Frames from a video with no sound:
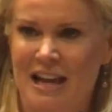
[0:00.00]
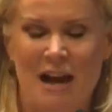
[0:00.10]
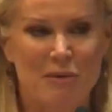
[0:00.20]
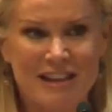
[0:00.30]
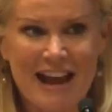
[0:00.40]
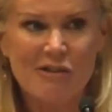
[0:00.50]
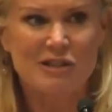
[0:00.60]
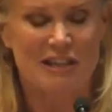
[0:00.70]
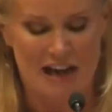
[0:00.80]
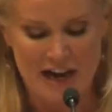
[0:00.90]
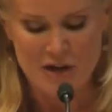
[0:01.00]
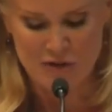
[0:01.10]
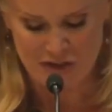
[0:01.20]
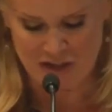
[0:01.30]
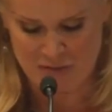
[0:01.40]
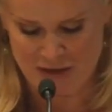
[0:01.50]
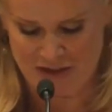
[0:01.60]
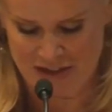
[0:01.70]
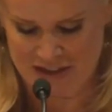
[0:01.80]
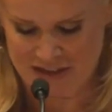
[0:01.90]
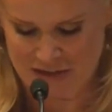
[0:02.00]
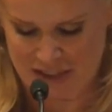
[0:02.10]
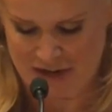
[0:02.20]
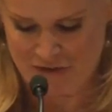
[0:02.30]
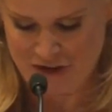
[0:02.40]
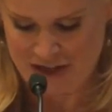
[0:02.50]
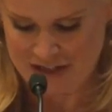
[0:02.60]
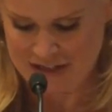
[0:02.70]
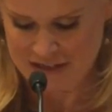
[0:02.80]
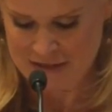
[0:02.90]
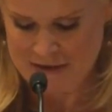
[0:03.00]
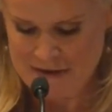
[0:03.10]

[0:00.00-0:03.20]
And without it, I don't think the big things can get fixed.